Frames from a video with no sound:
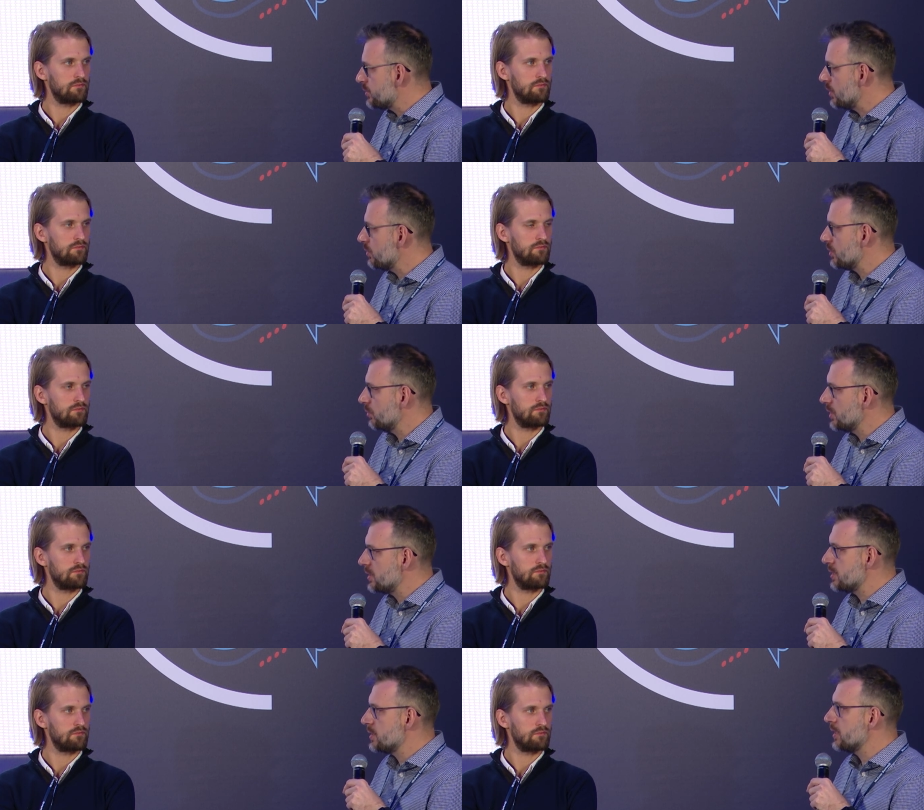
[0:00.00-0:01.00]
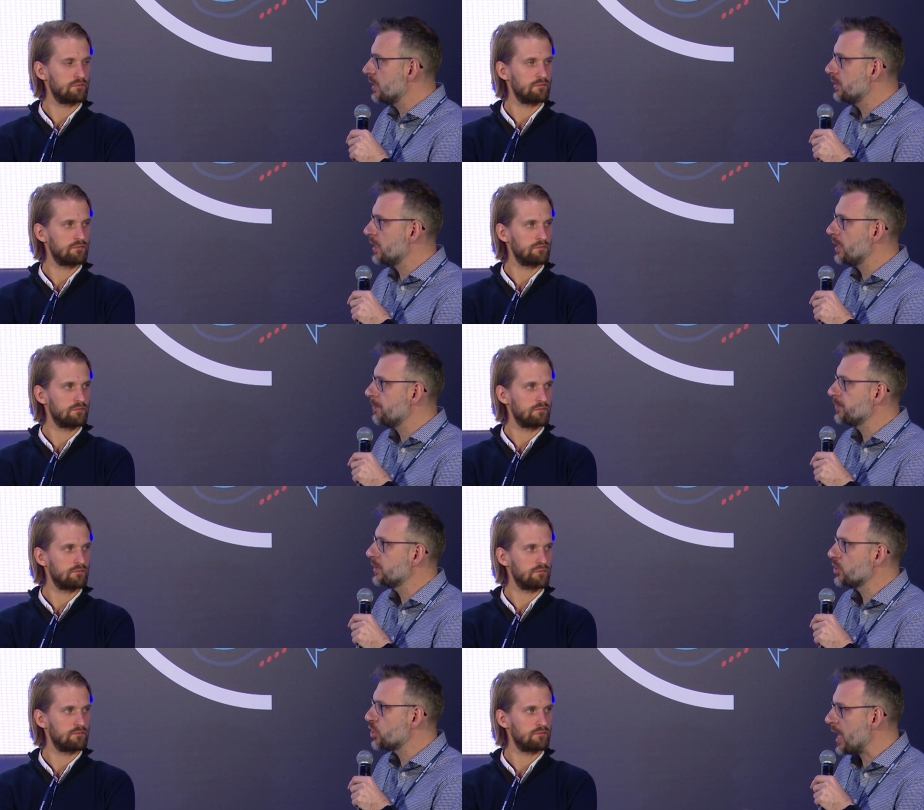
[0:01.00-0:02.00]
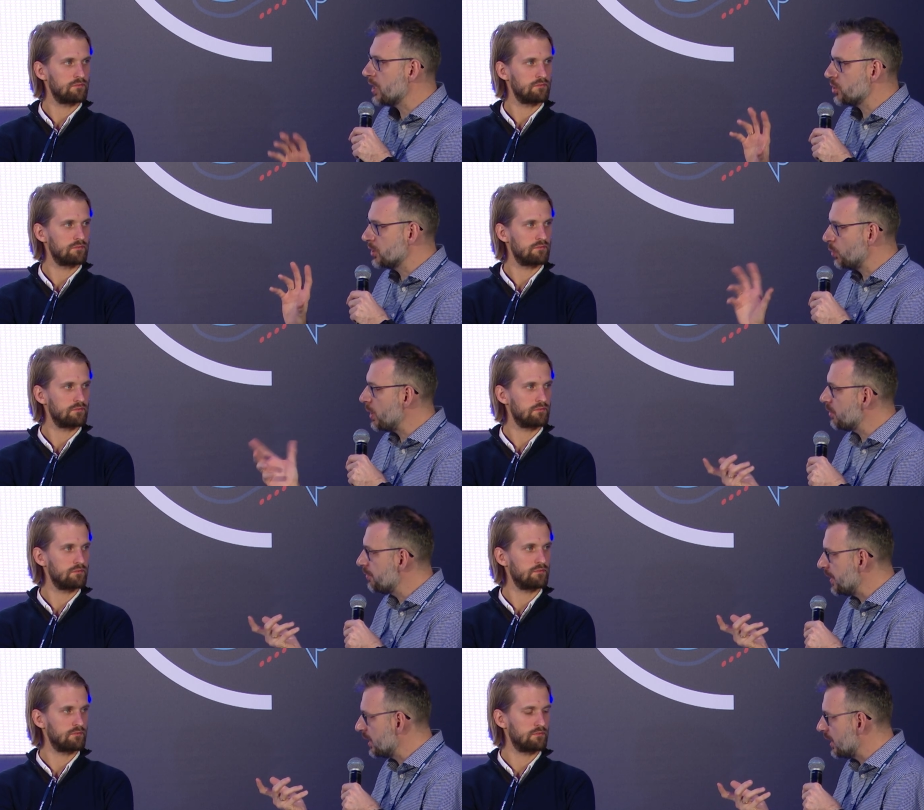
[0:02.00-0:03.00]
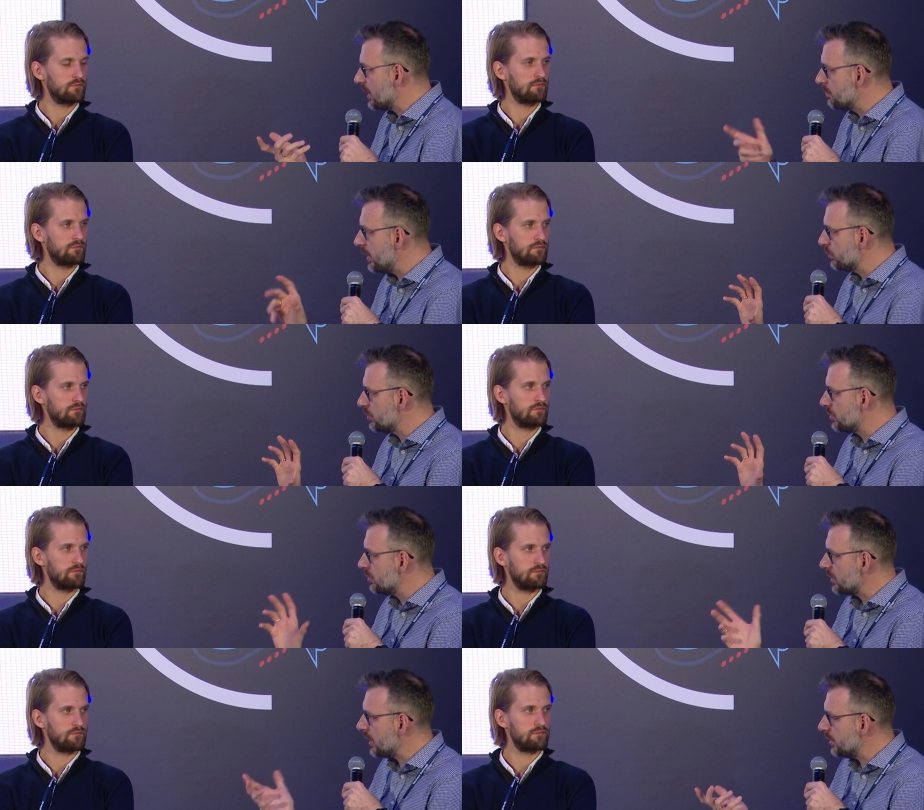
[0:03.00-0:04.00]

Speaker 1: So, so this is the, the, the change in the way of thinking about,